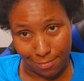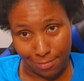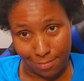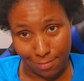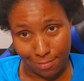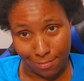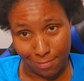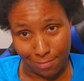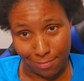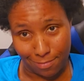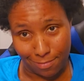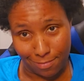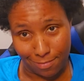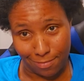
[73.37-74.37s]

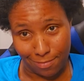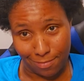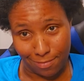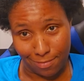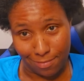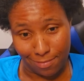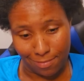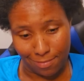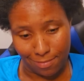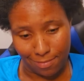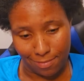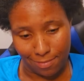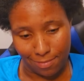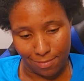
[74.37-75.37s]

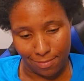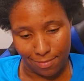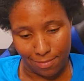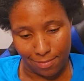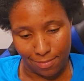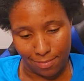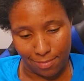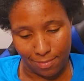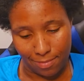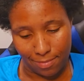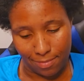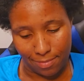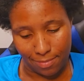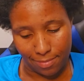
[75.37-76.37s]

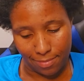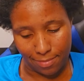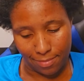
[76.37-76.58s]
[no speech]